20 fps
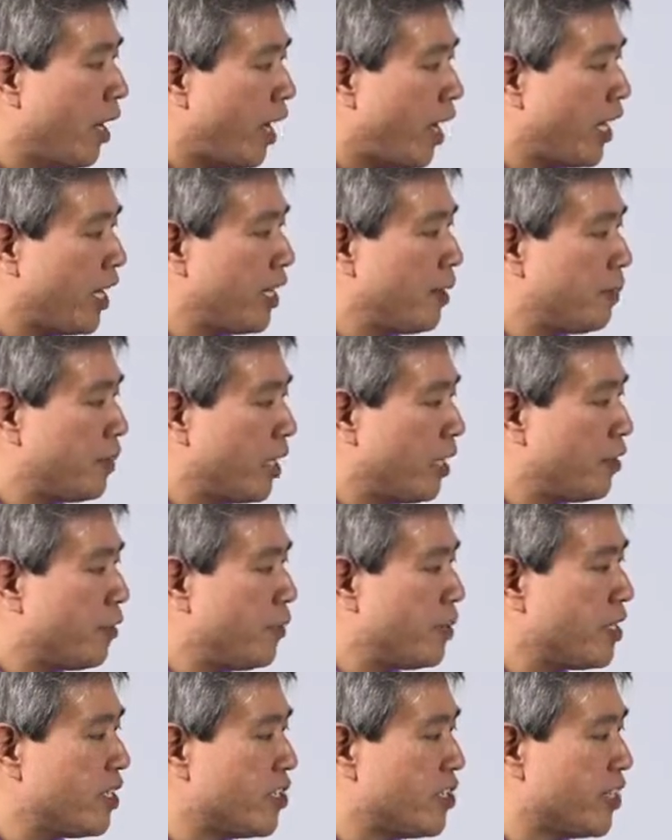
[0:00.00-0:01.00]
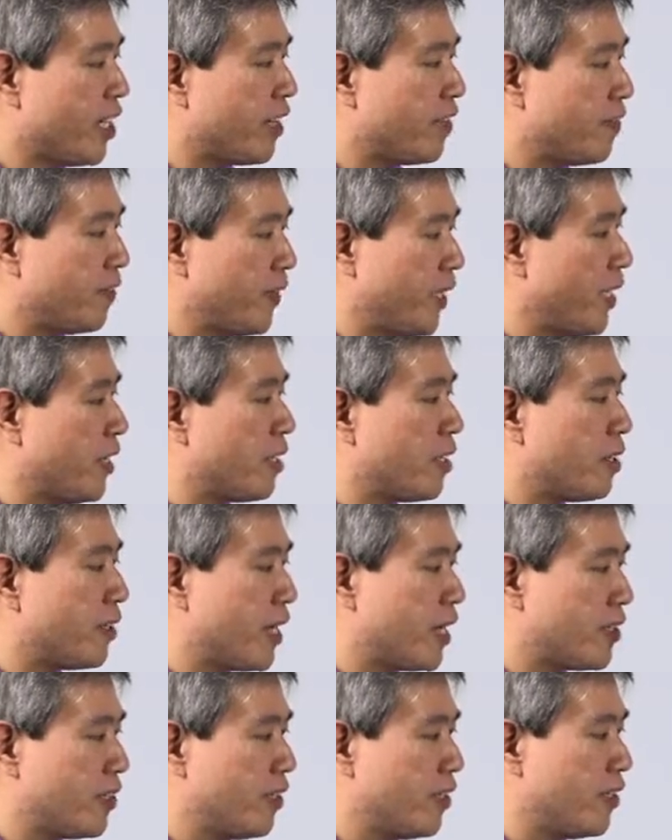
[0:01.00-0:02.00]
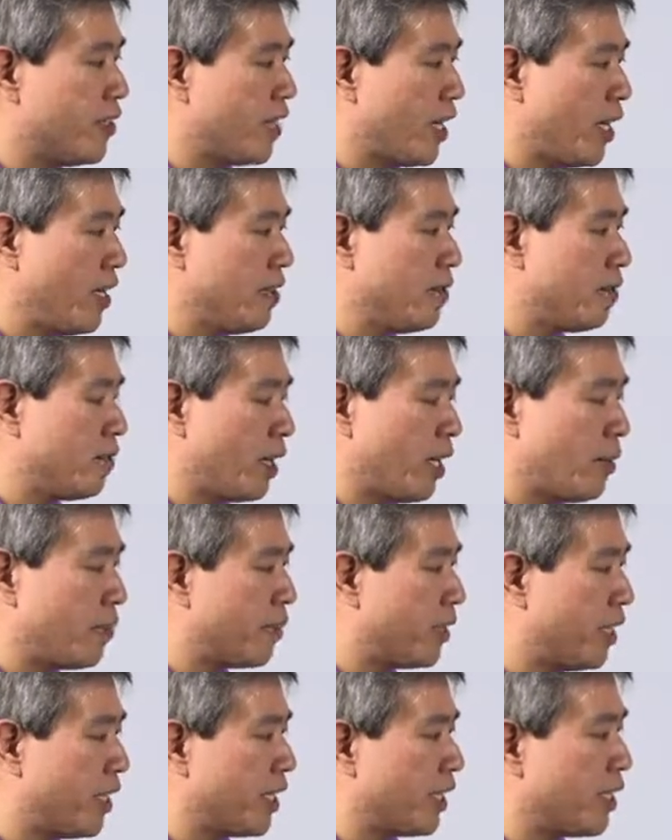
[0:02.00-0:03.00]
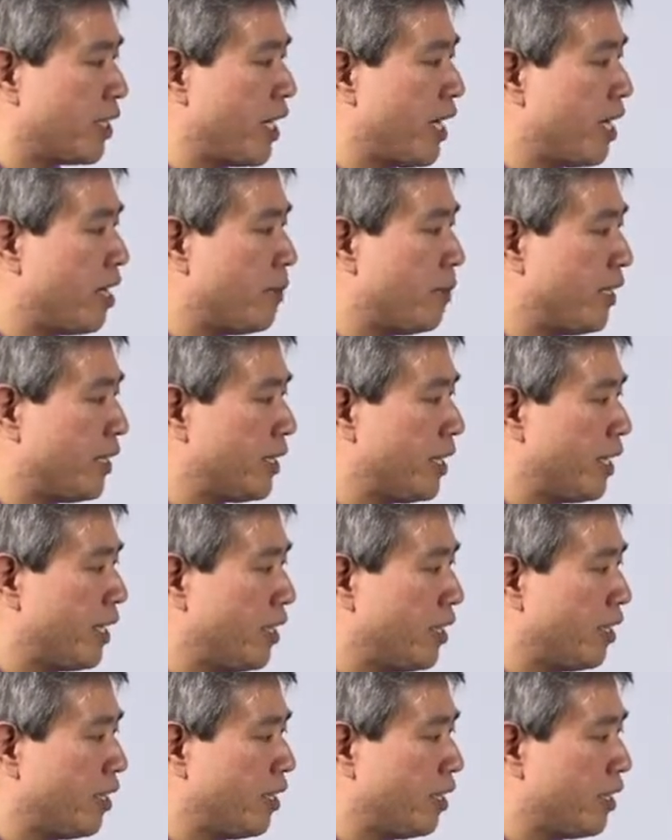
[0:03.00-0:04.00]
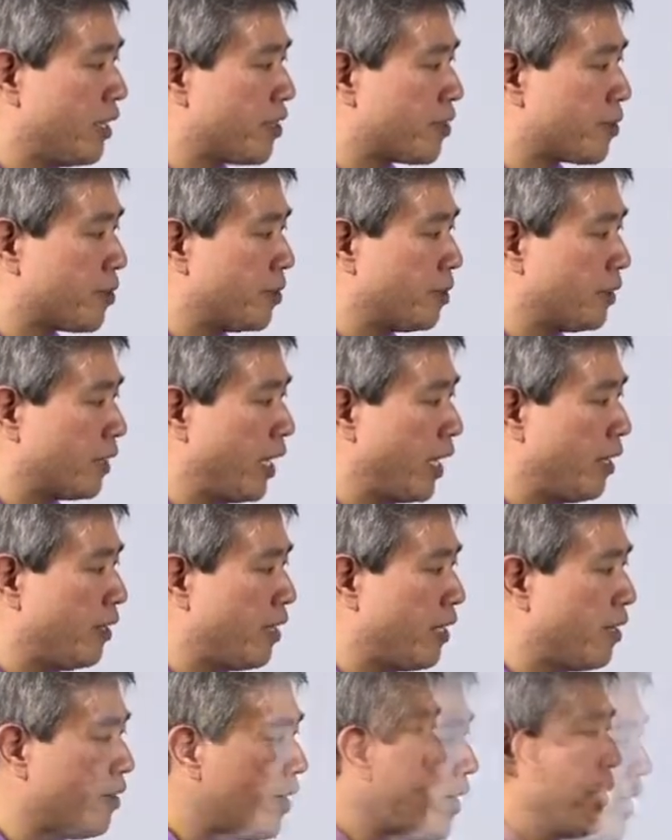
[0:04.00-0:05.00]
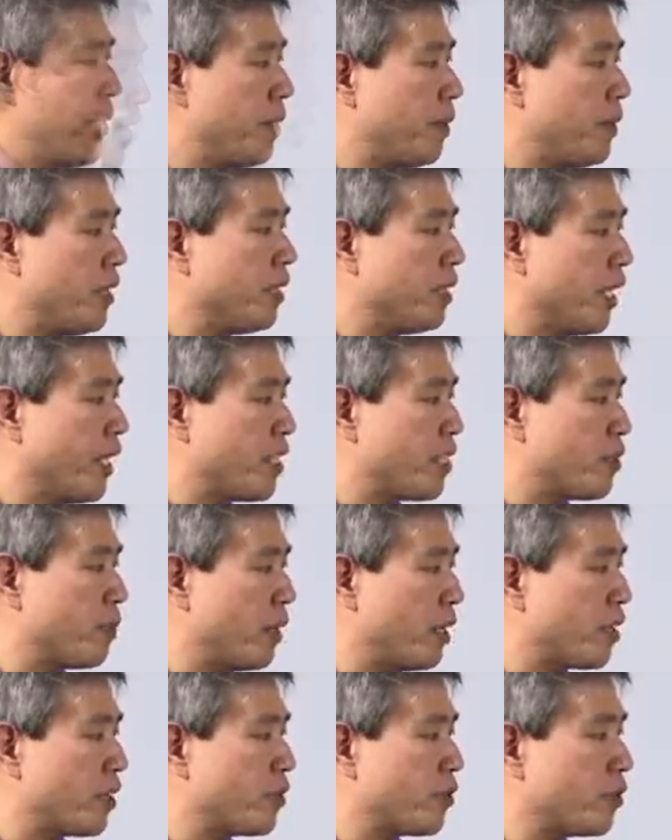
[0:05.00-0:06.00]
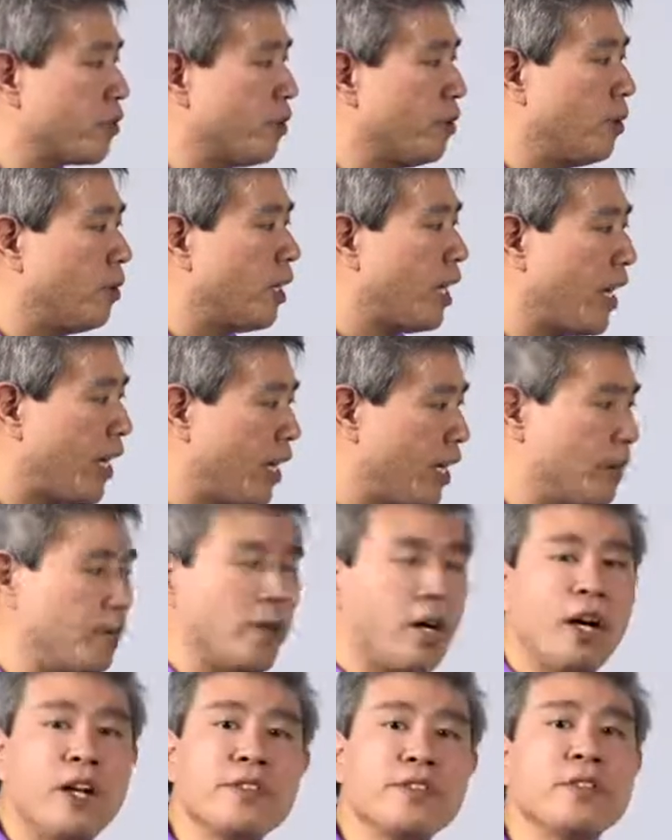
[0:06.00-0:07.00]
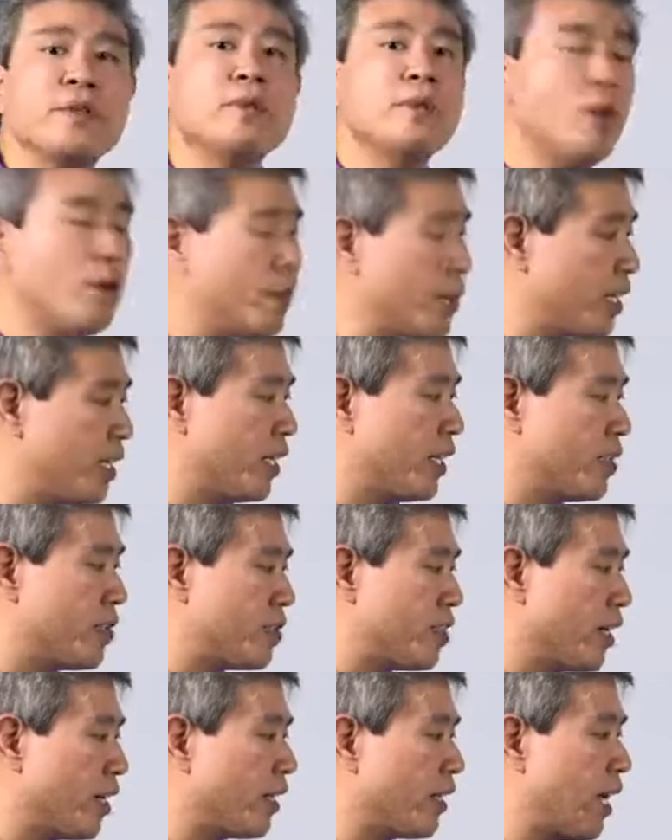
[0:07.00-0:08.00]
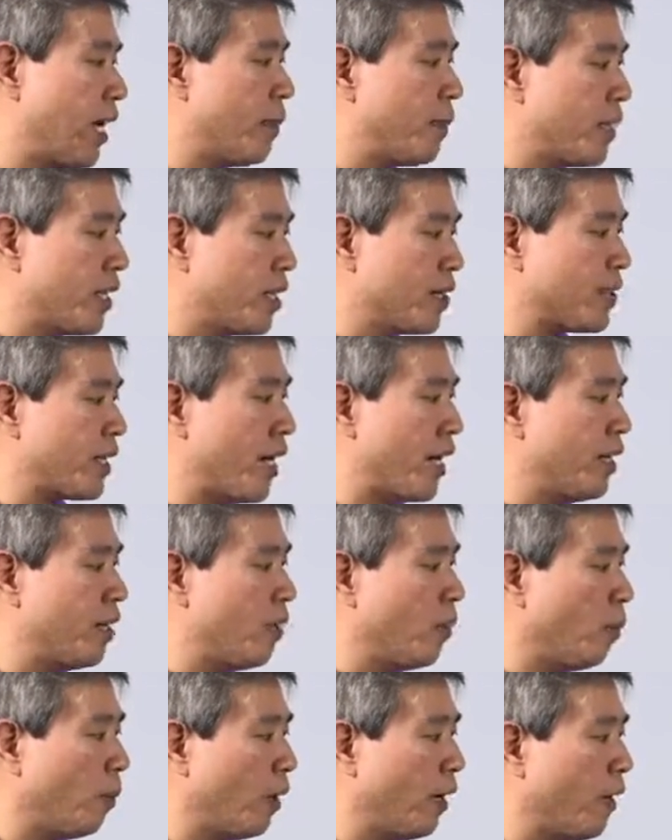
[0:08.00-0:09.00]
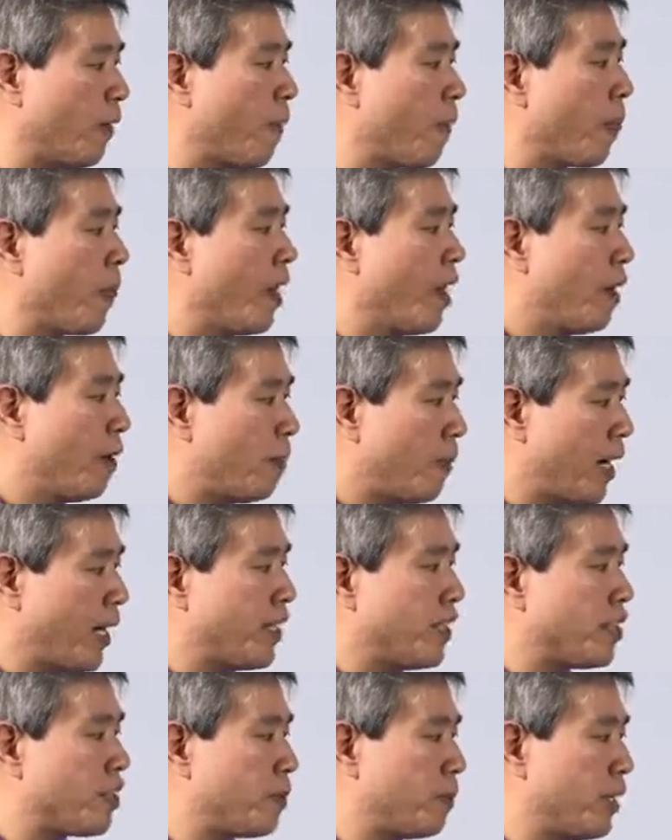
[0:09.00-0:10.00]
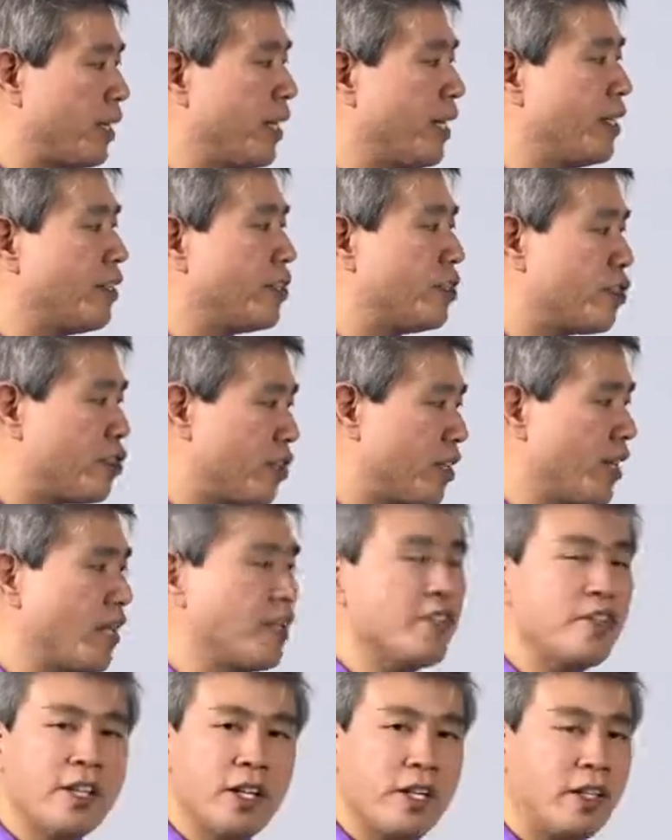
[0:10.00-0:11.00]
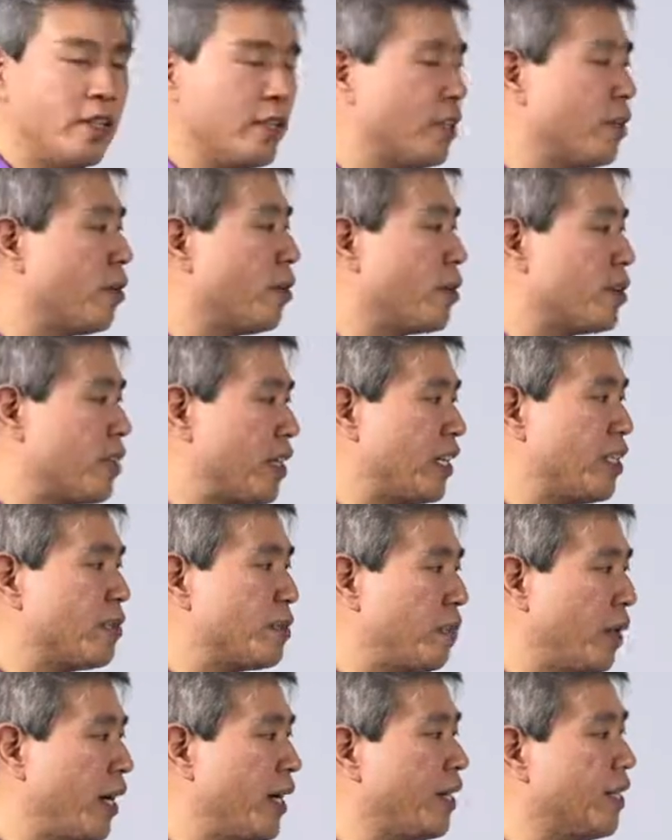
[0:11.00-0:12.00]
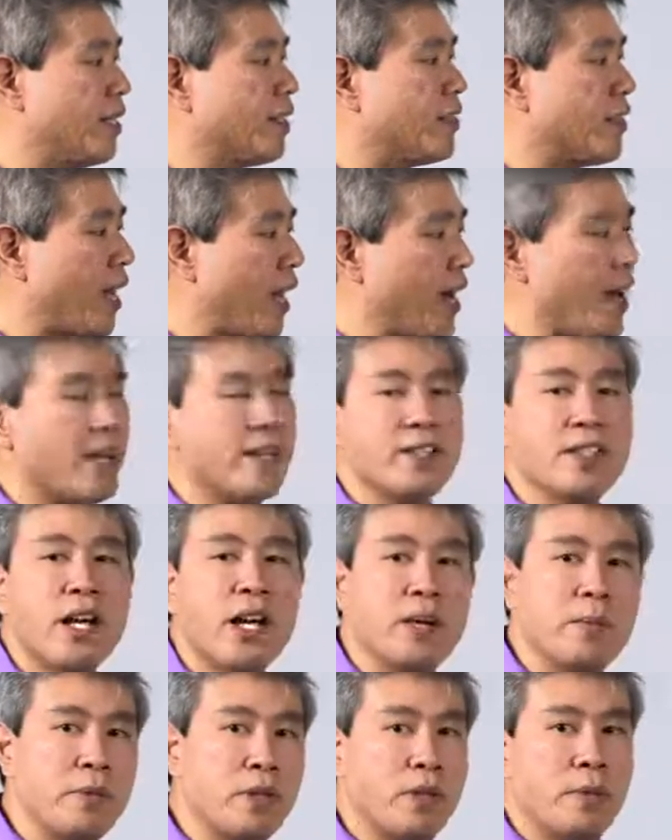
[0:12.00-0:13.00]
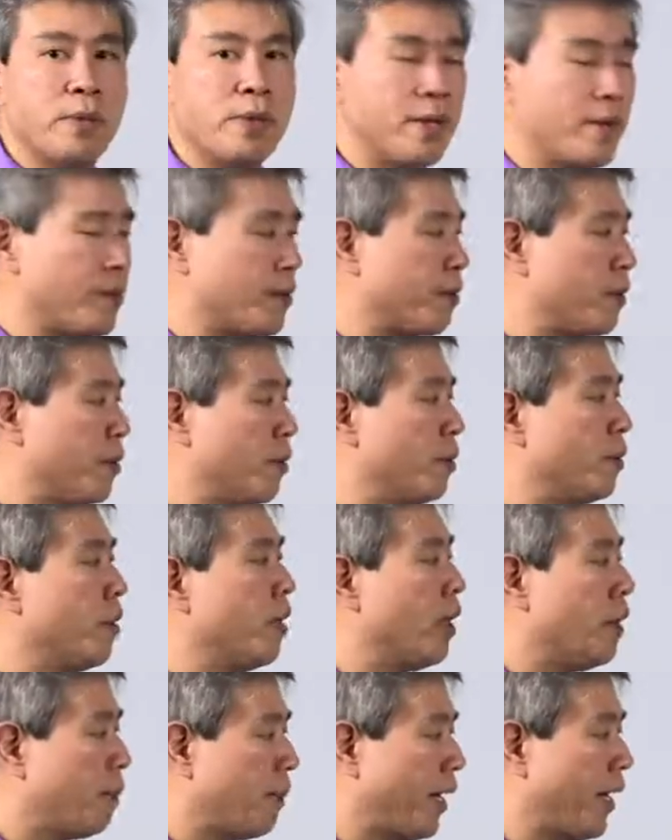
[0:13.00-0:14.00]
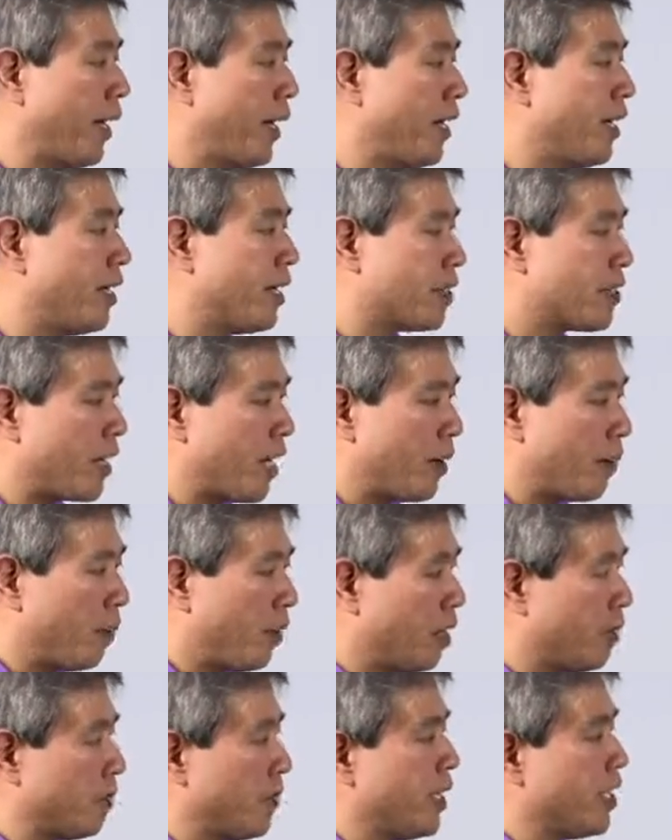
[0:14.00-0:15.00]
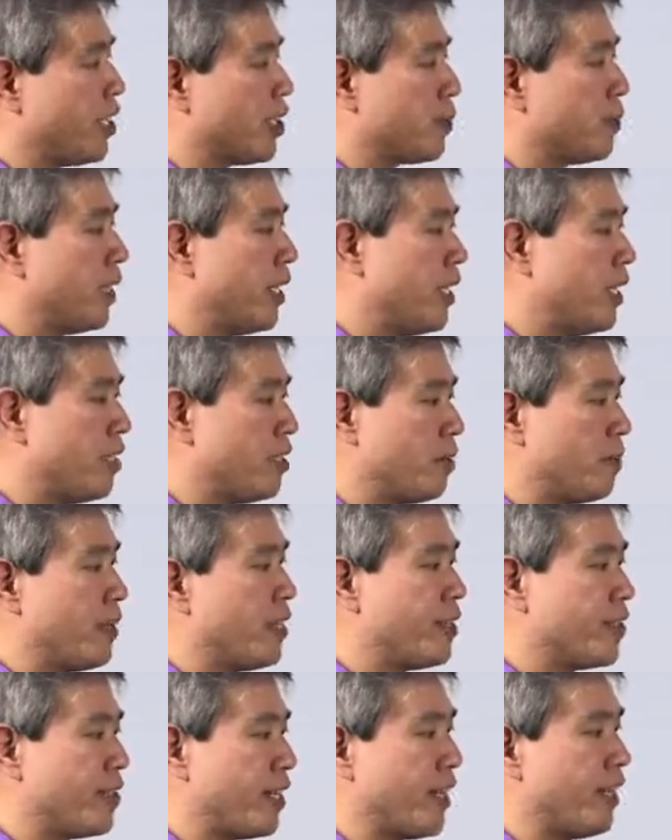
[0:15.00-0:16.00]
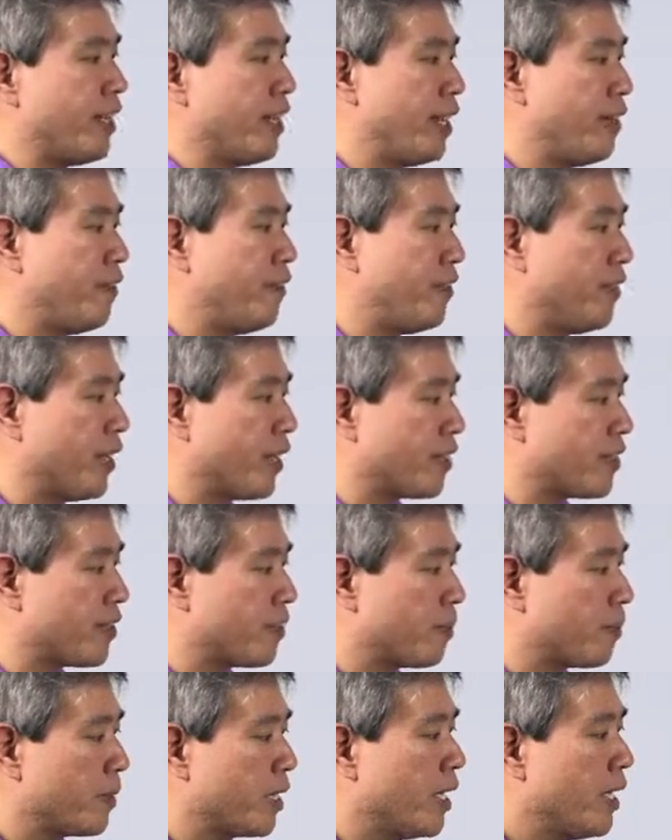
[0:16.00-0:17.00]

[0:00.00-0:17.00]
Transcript: I am not going to check flare correction in this case. I'm not really going to care about that at all. Let's scroll down here. Ambient light smart control. I am also going to uncheck that because I don't want my display to change color or change brightness as I'm going through my edits. I want my display to be set and fixed.